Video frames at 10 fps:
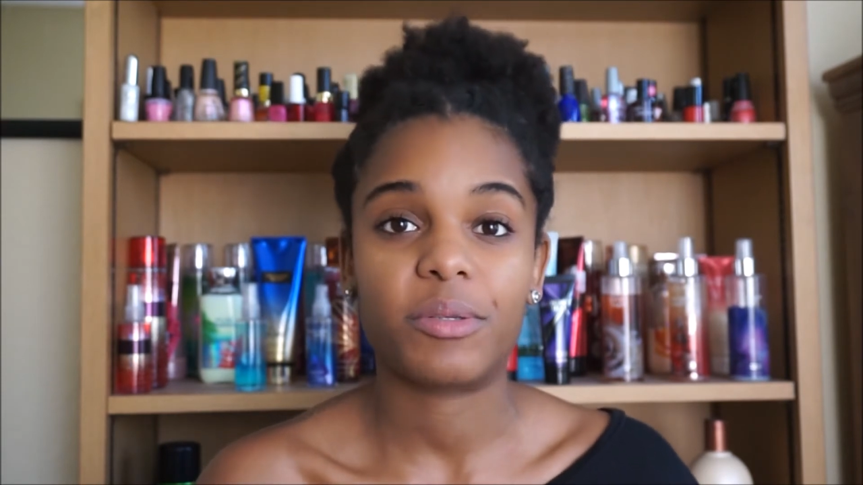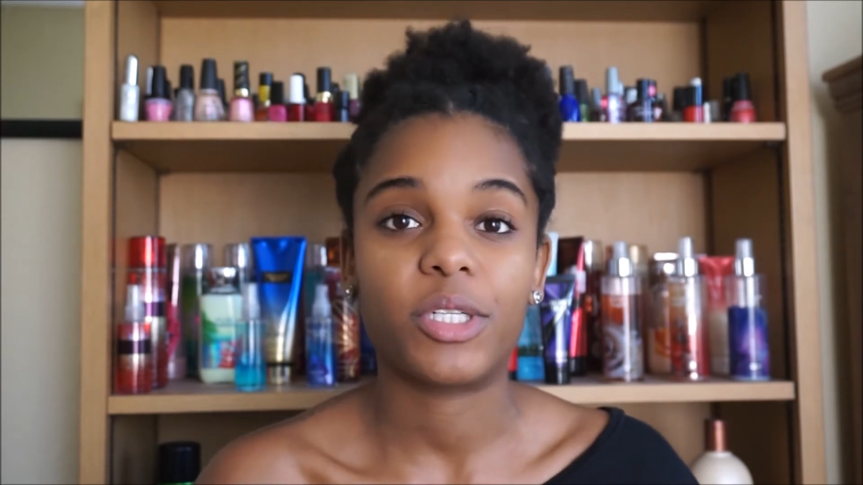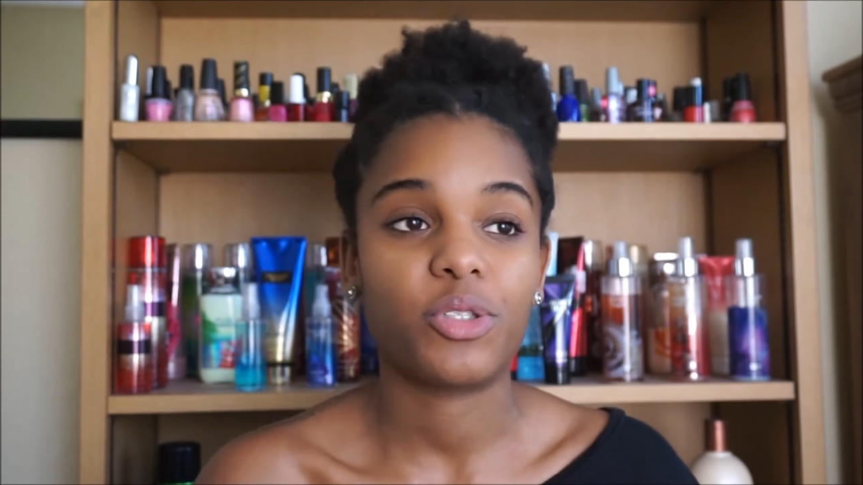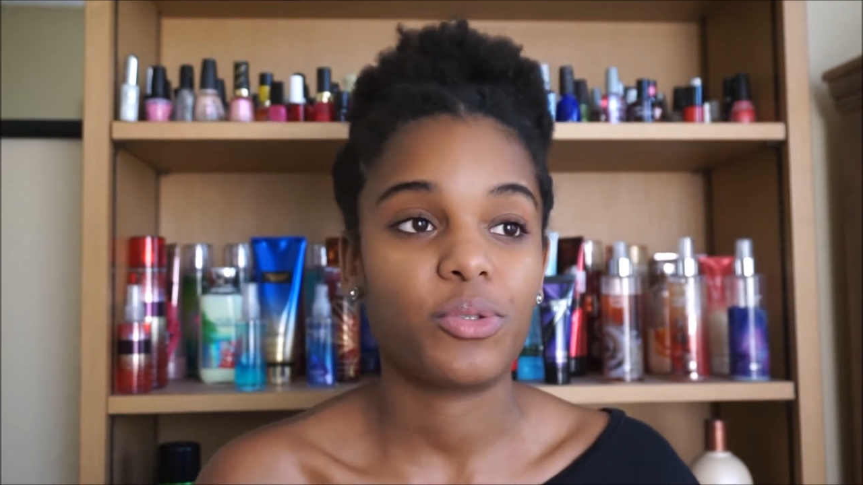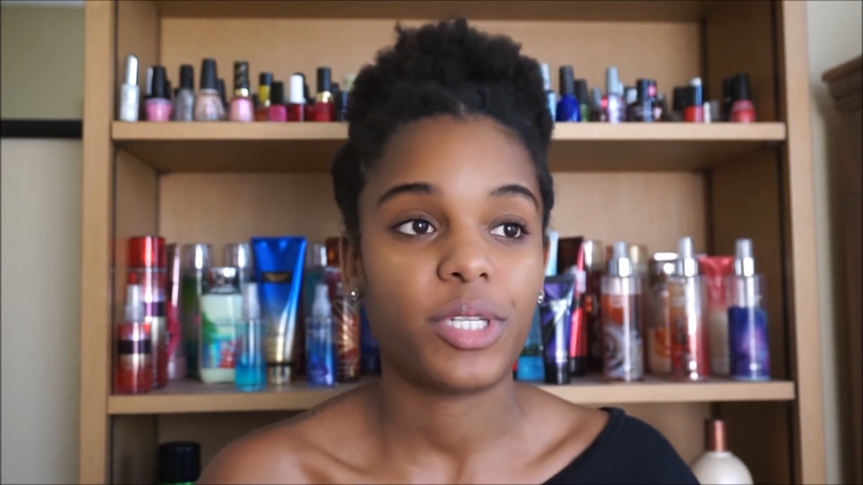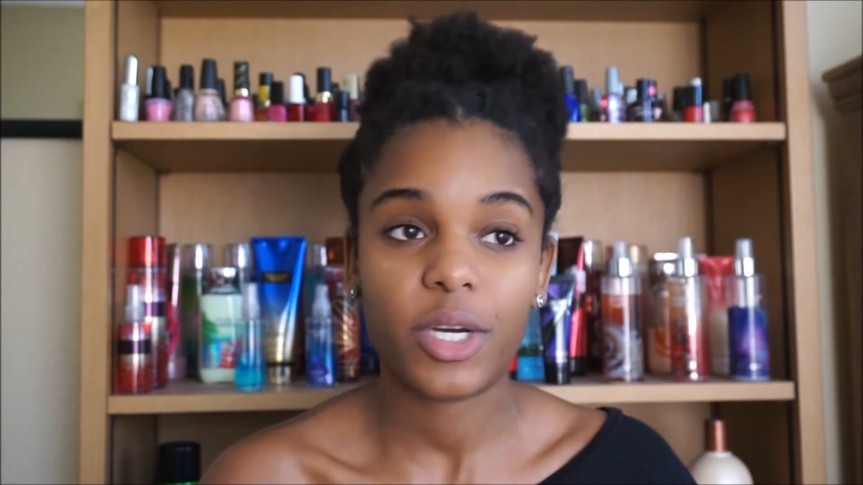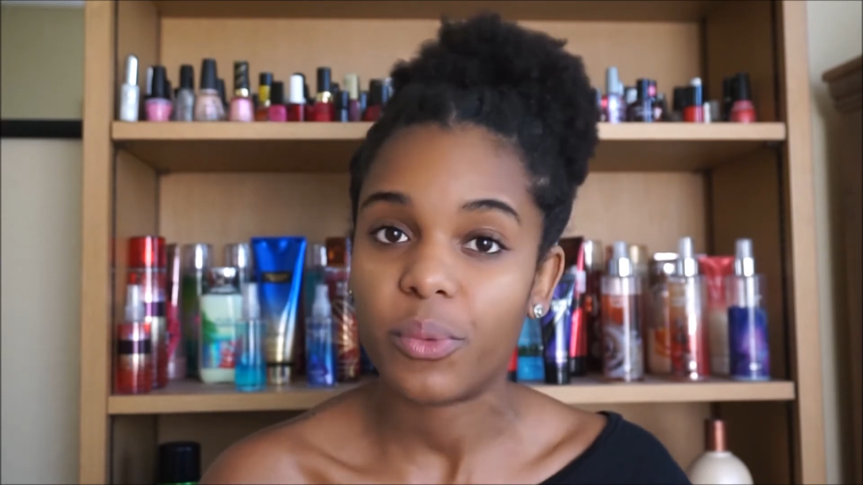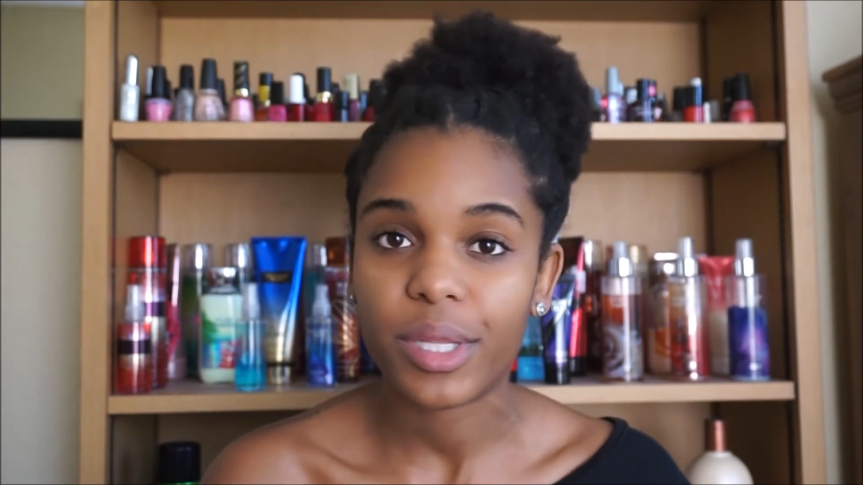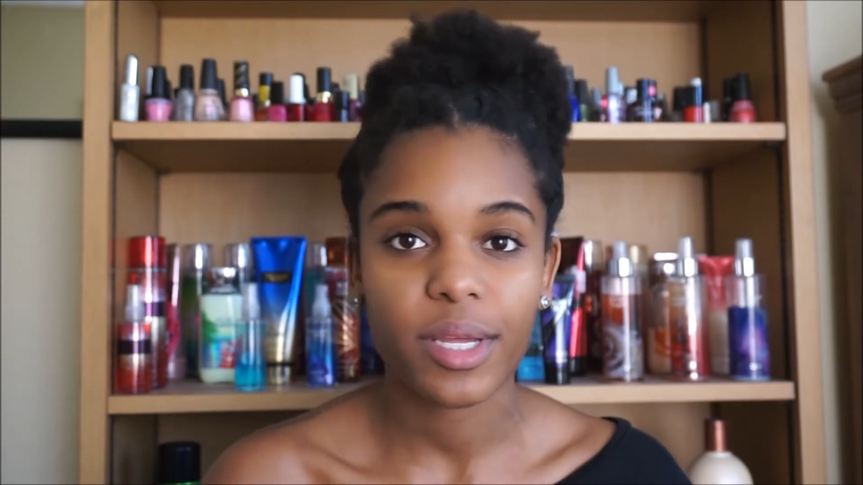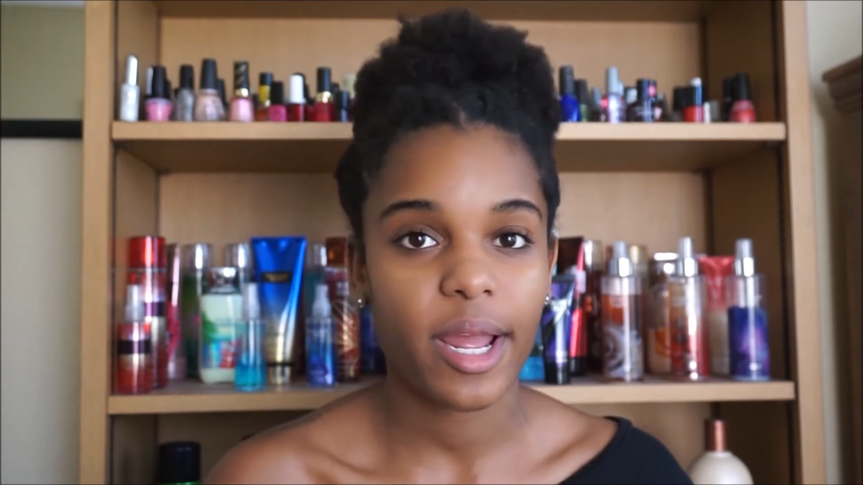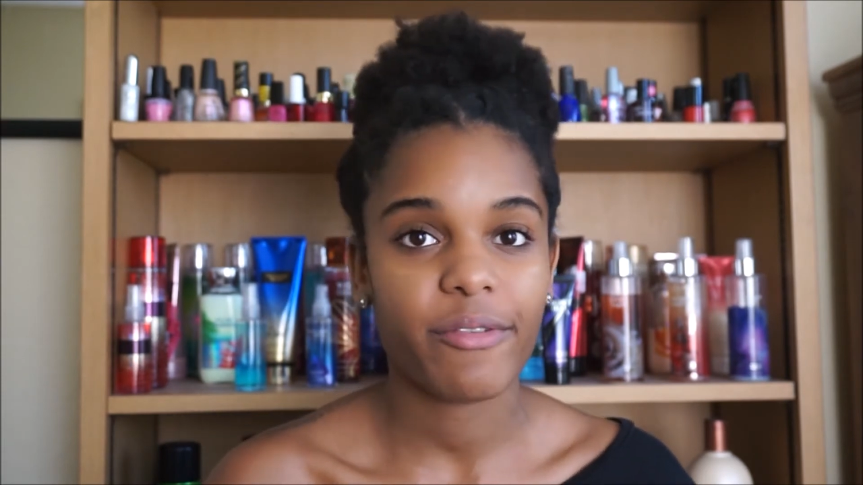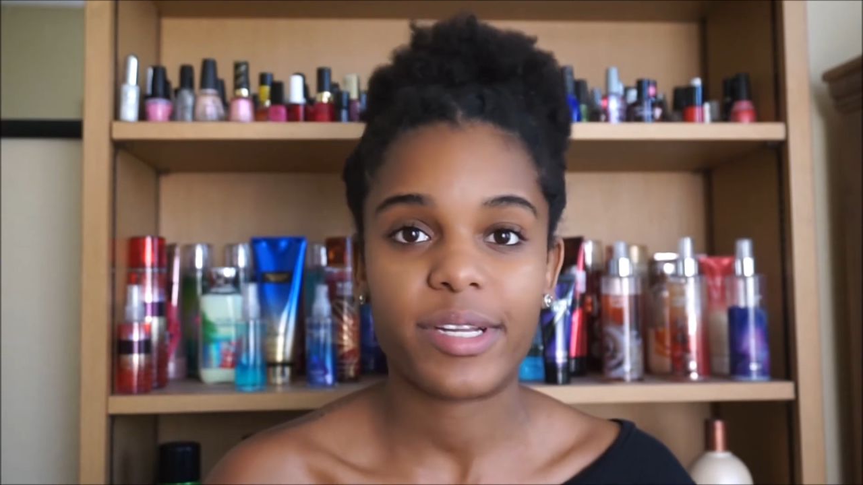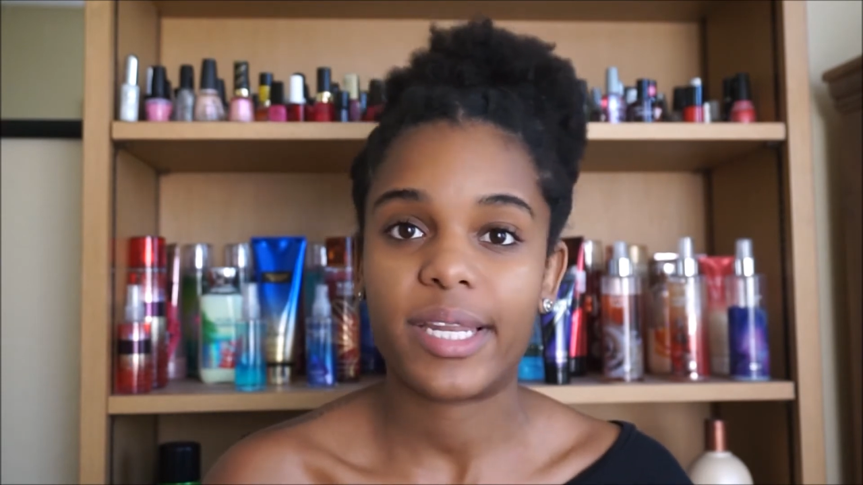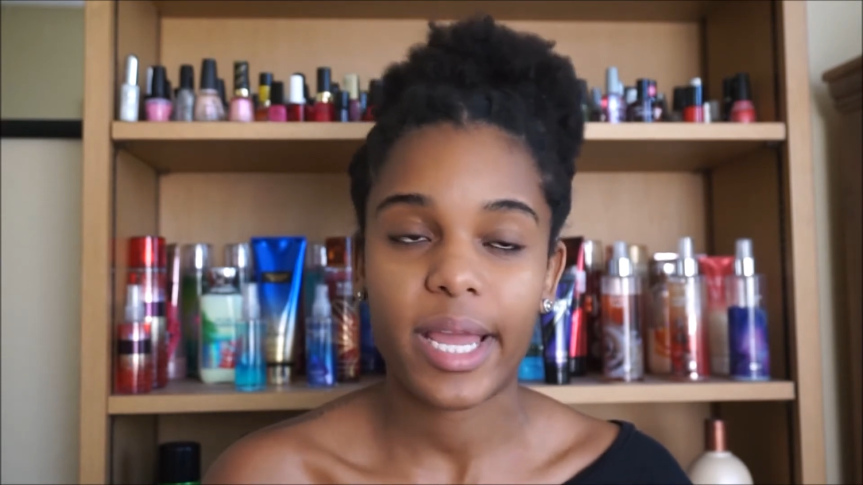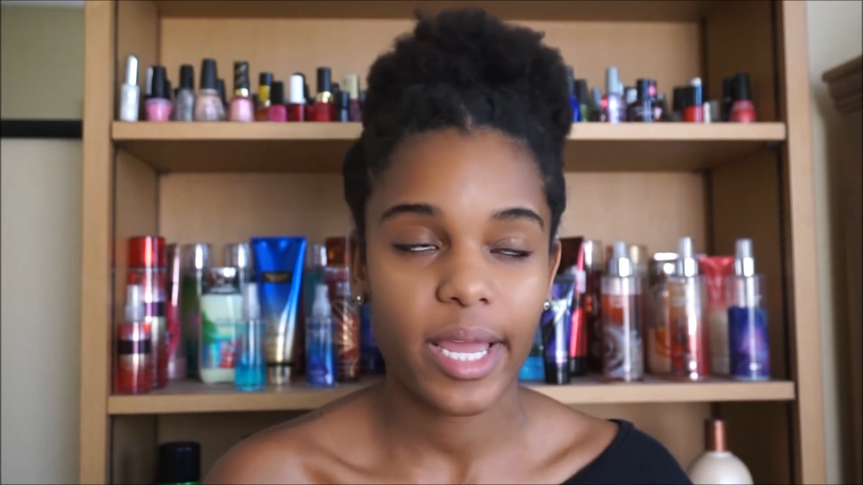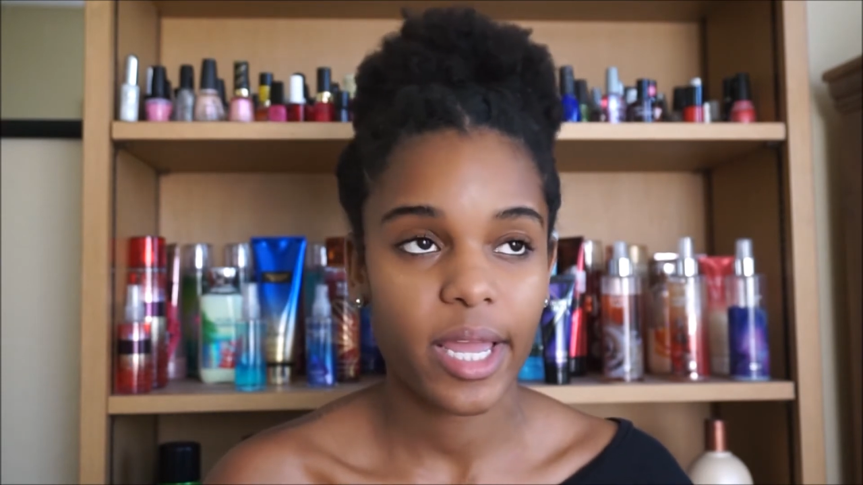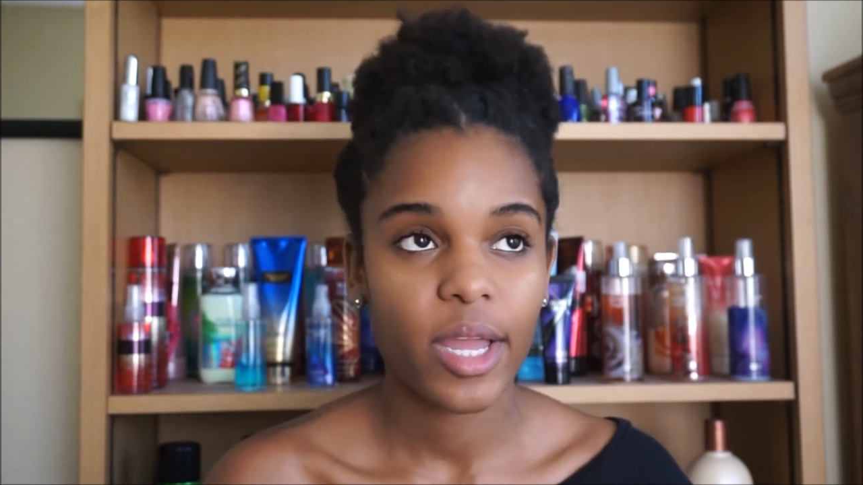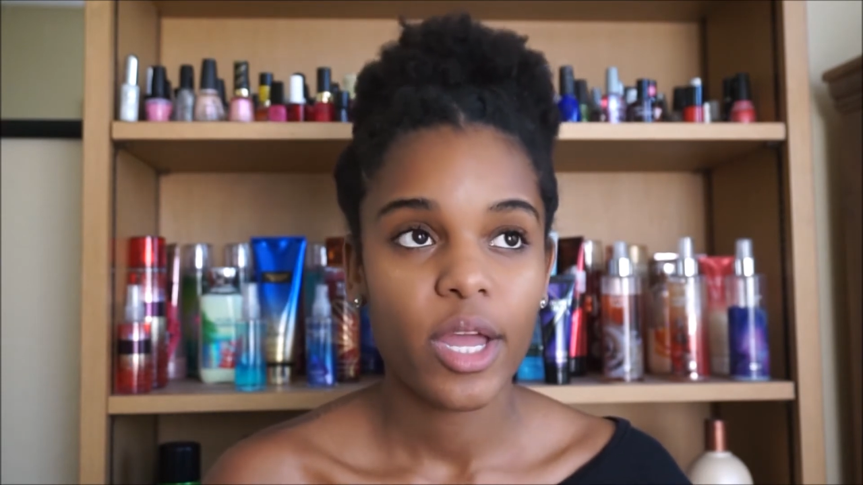because you deal with it every day.